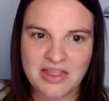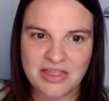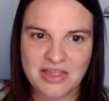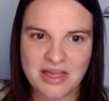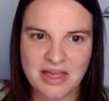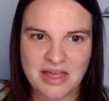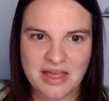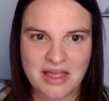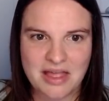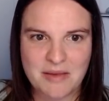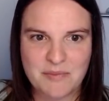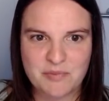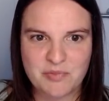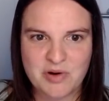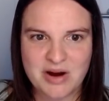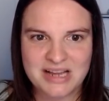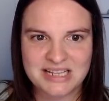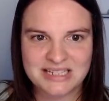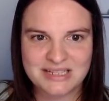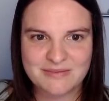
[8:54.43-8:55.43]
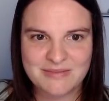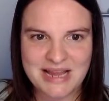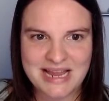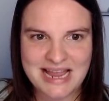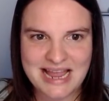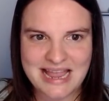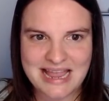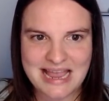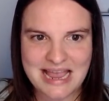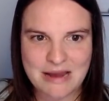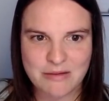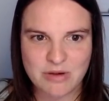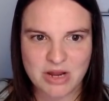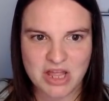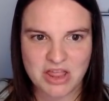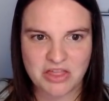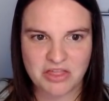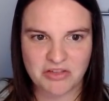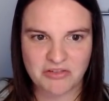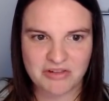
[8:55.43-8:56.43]
that impressed me in game
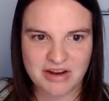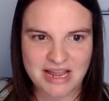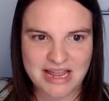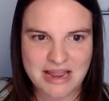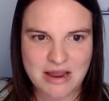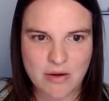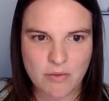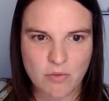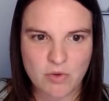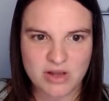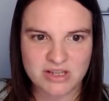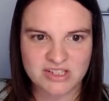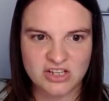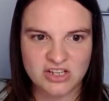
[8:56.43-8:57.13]
week 3 was